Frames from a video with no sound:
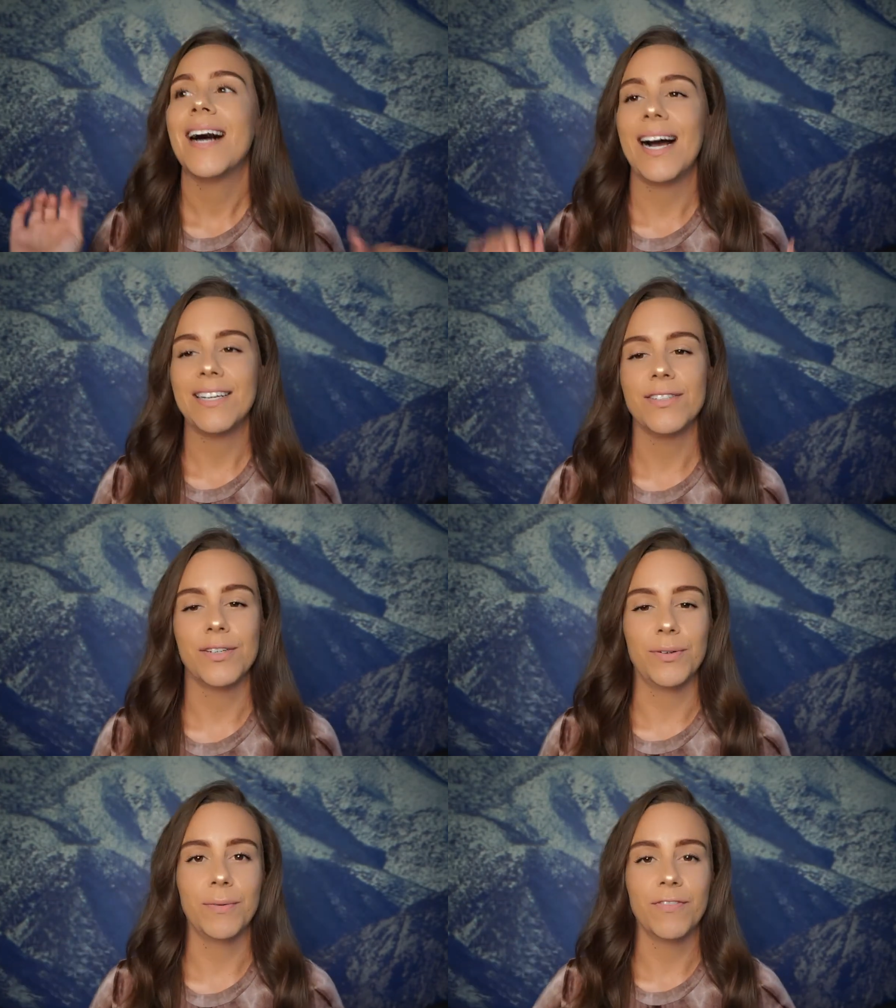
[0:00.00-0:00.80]
I
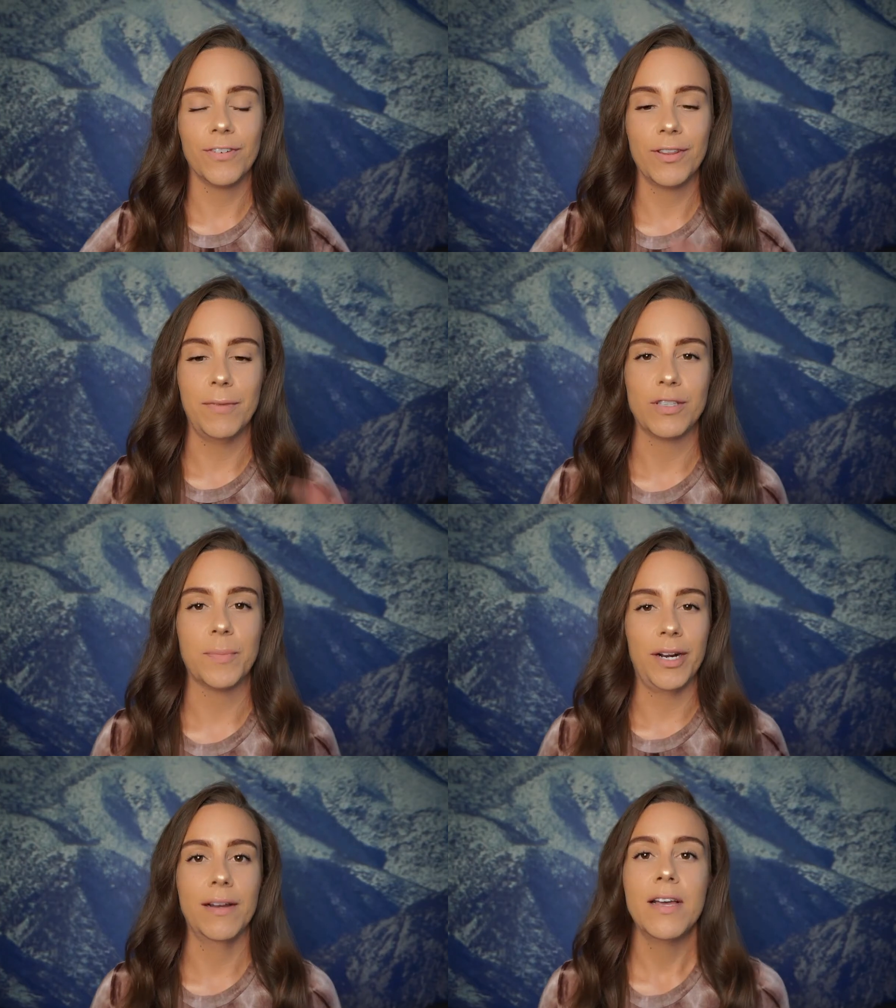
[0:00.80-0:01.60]
do, for the most
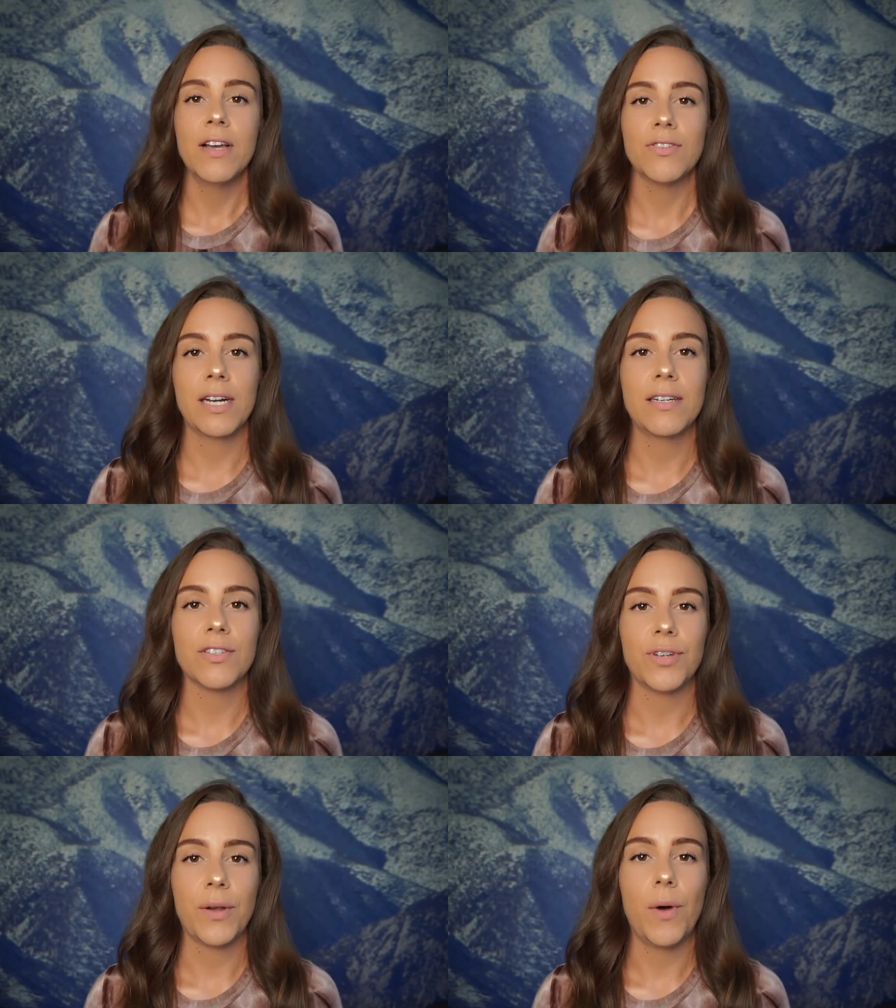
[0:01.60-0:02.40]
part, try to
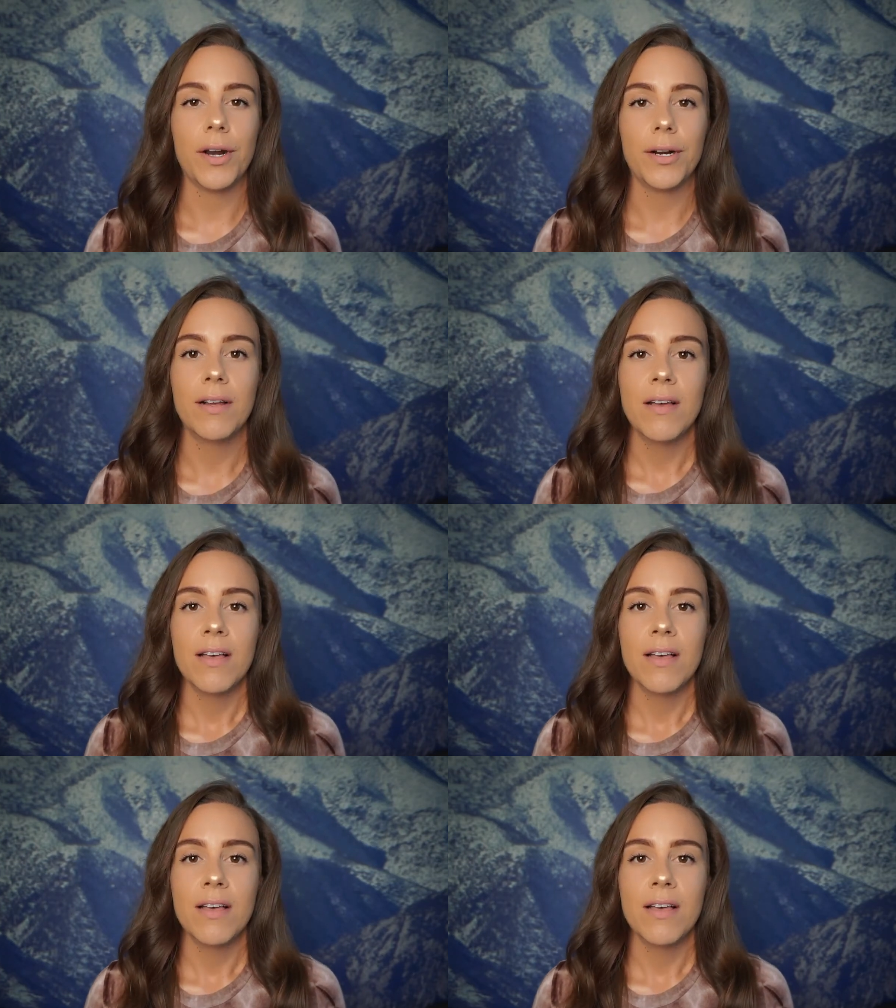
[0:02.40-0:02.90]
just drink water.